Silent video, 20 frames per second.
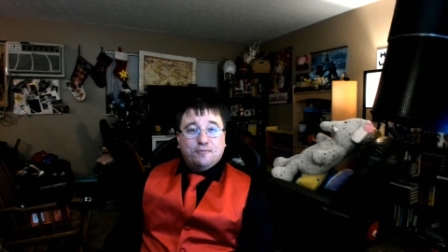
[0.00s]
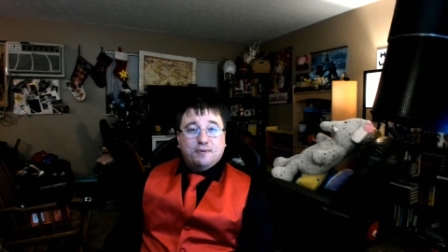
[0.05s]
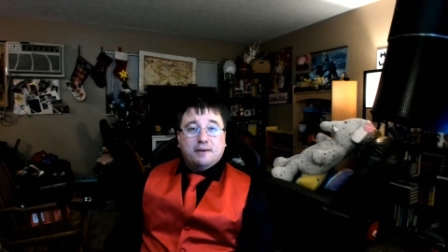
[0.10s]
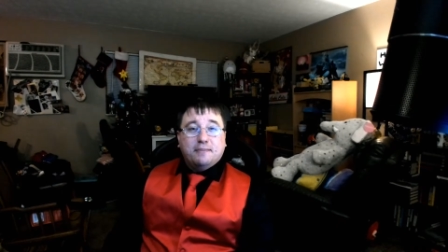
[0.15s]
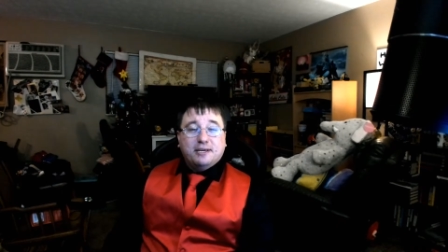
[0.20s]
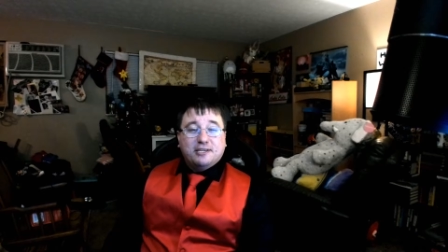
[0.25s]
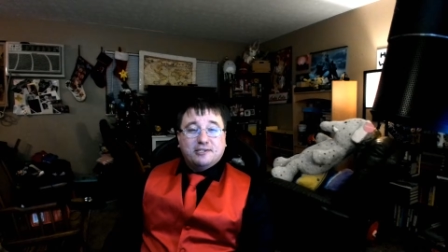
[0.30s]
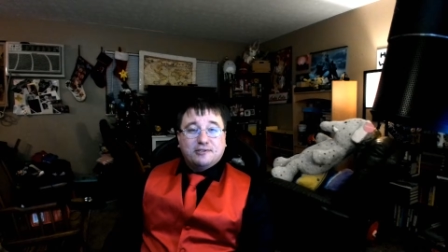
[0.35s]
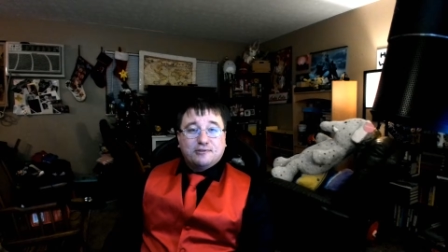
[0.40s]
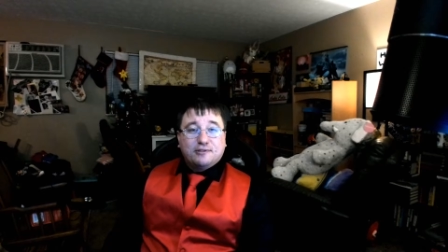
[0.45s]

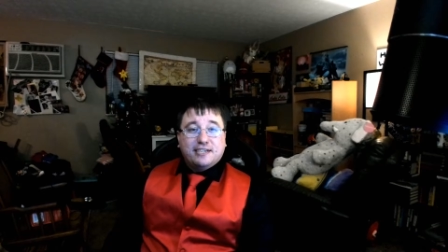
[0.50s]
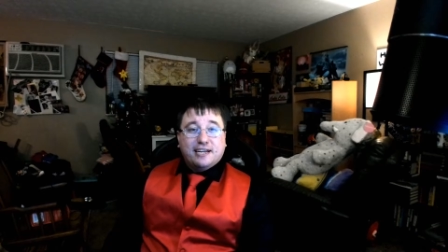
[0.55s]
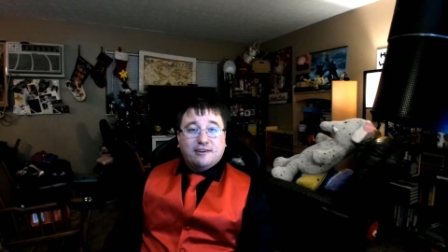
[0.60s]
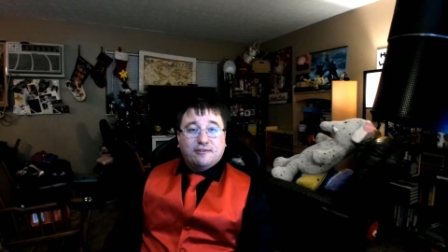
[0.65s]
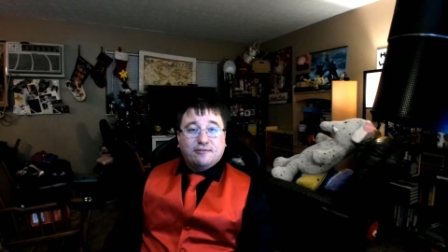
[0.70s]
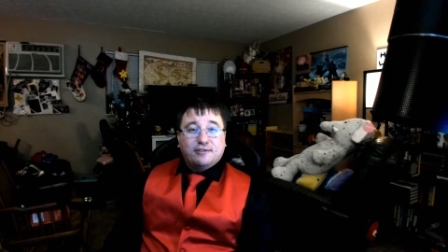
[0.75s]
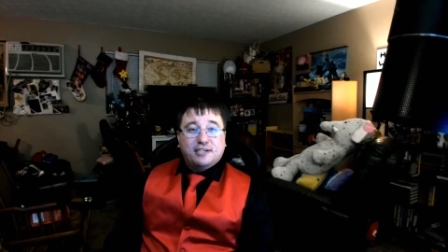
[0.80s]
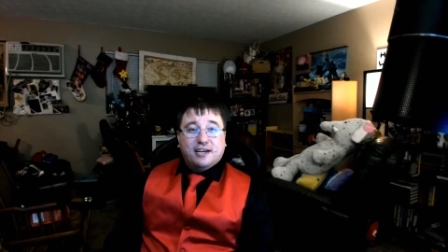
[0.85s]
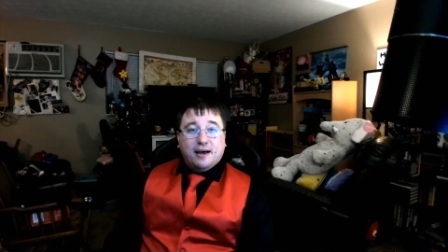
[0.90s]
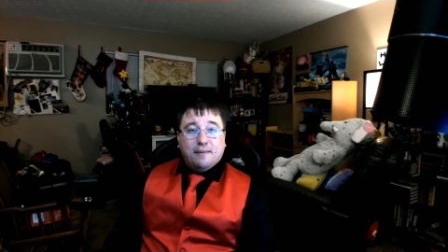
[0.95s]
Eastern Standard
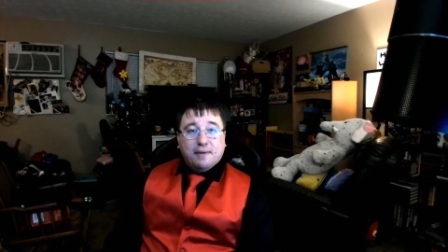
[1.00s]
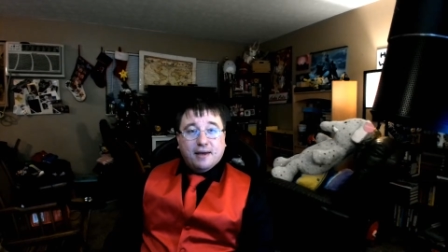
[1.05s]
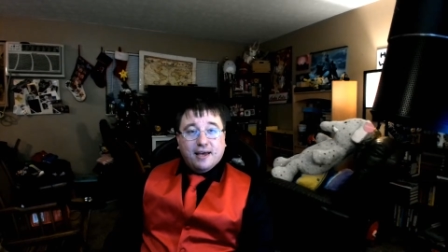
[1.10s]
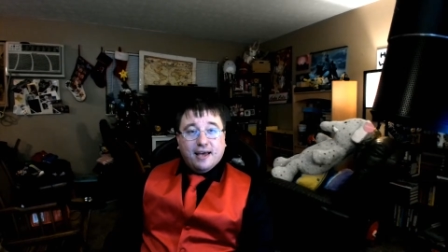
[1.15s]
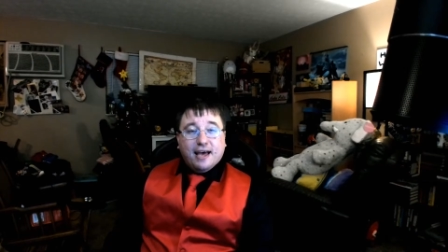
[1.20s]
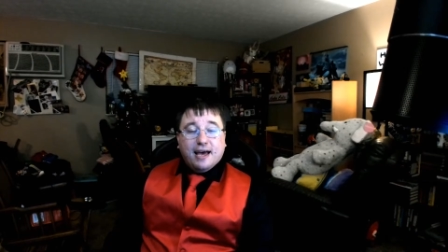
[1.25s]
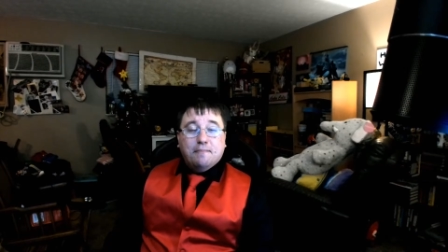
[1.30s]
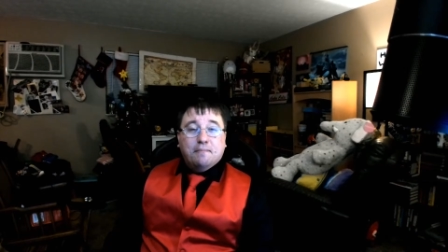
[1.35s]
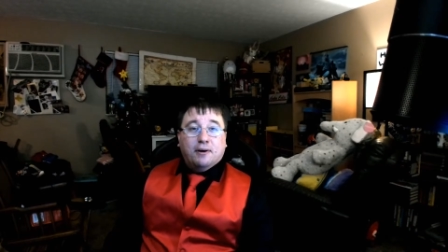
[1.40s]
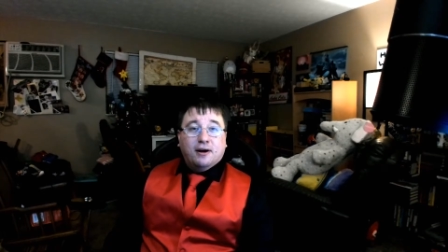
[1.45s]
Time,
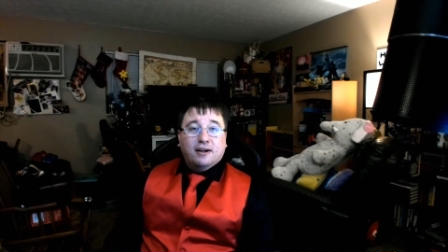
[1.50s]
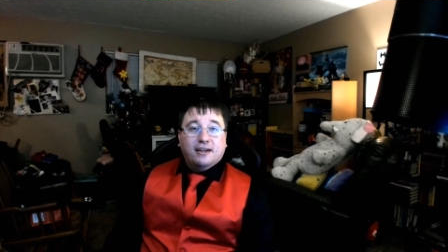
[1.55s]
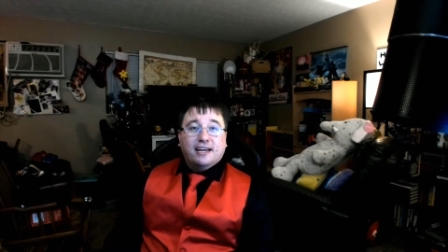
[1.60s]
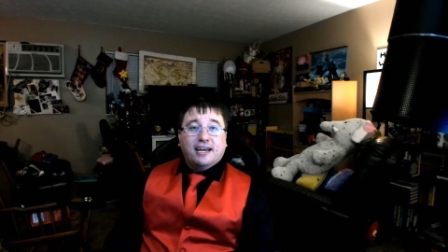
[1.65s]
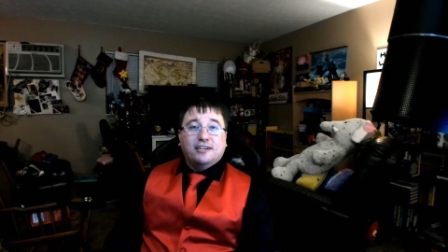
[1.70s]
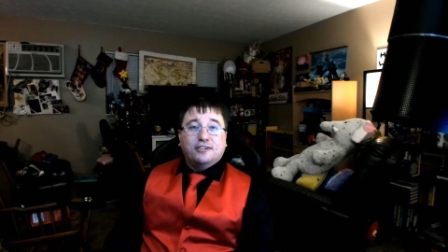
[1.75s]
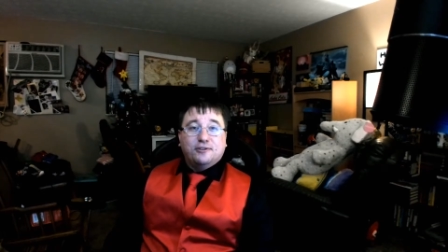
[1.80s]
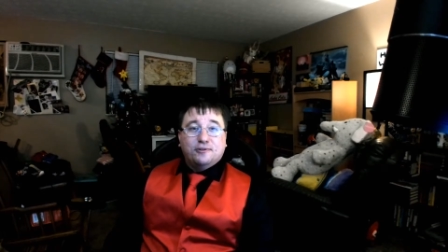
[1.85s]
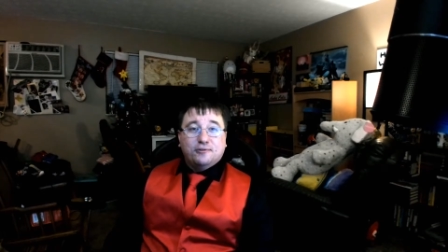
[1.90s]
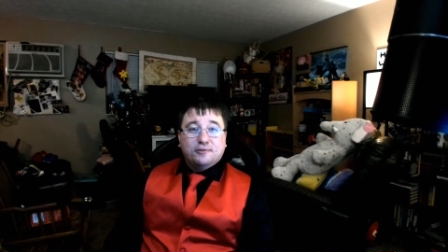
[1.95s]
and Monday and
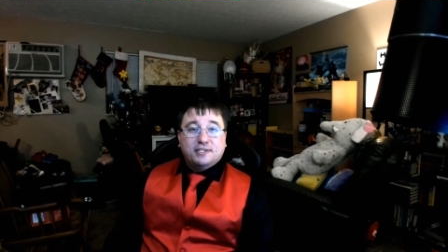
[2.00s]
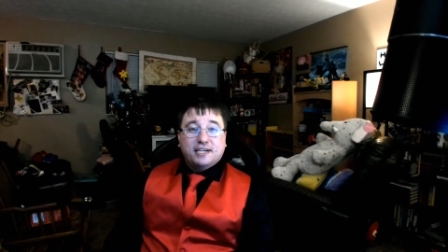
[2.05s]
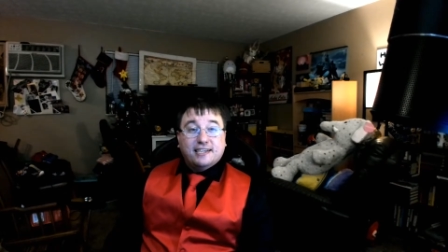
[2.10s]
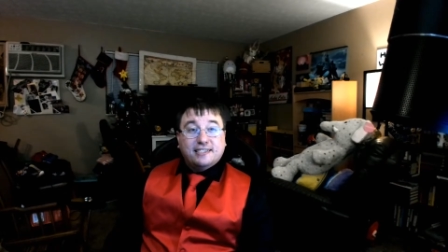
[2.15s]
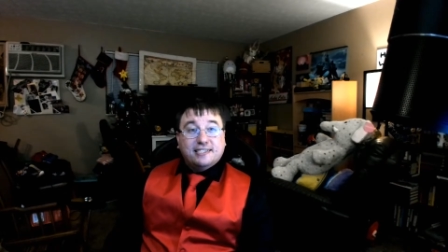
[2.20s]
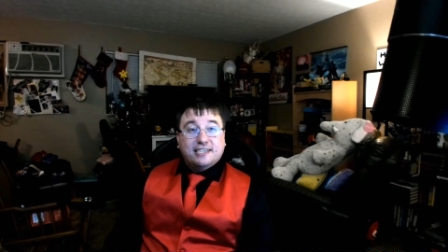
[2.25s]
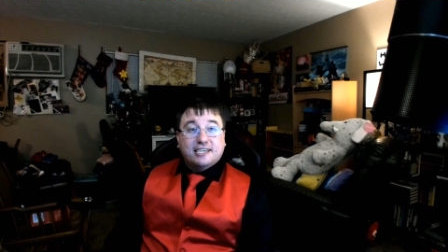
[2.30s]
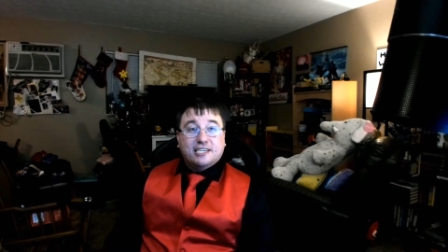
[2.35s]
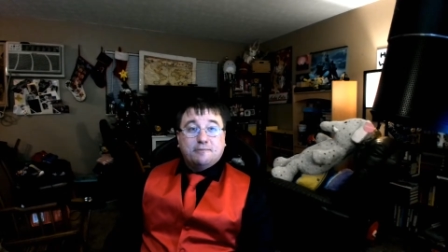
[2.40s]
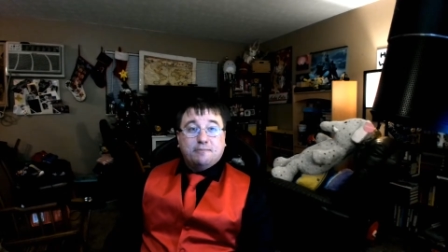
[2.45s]
Tuesday at
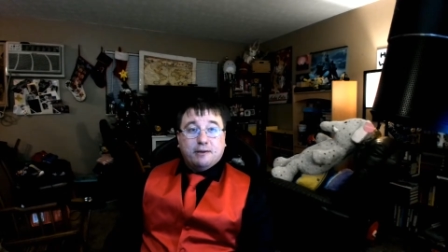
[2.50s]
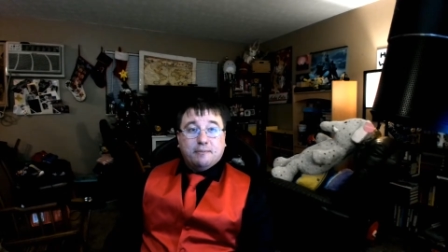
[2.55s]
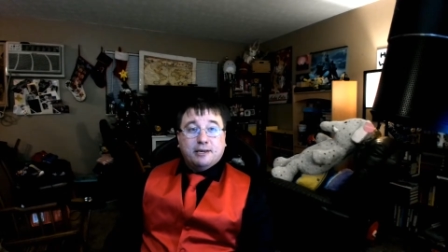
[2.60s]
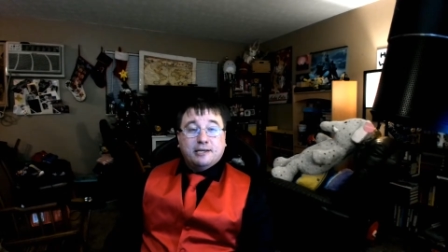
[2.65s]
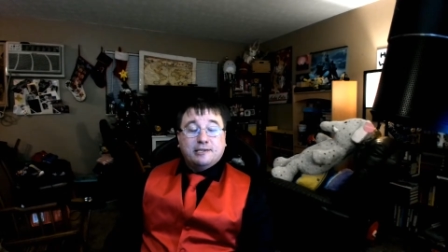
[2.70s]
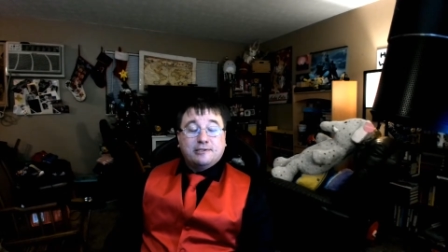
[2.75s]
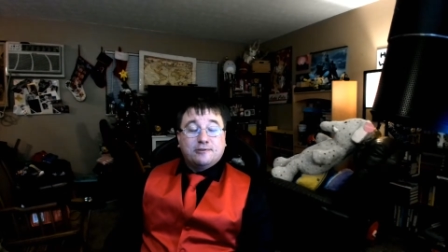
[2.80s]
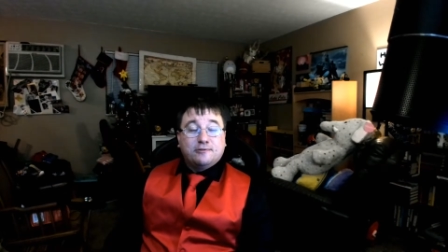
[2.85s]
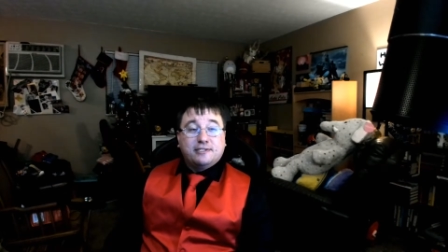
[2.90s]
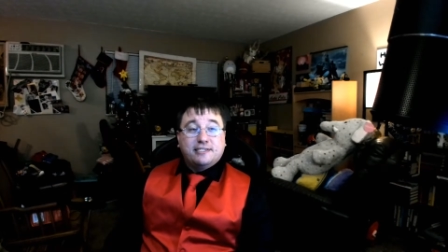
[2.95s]
6 p.m.
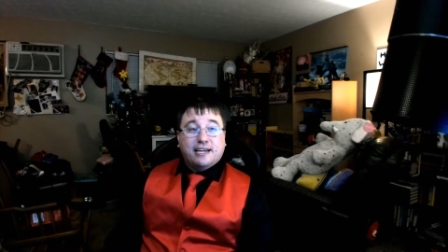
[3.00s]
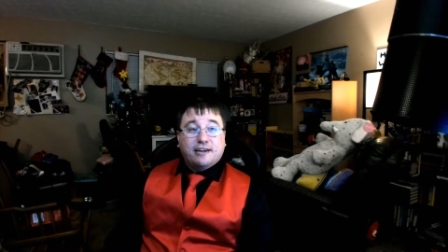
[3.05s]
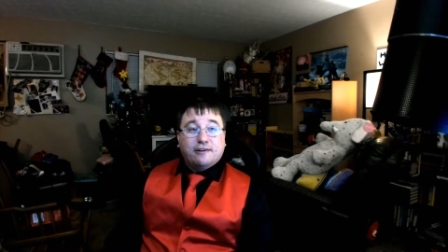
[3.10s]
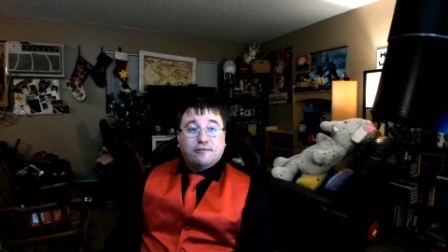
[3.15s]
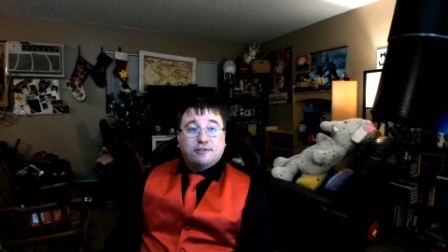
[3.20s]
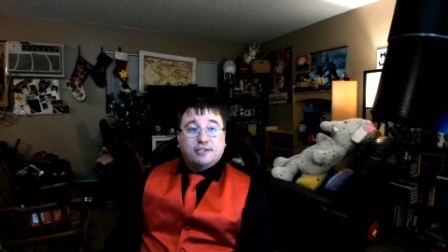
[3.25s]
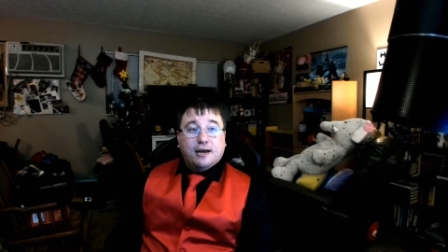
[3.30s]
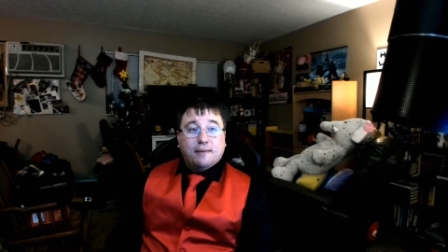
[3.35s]
Eastern Standard Time.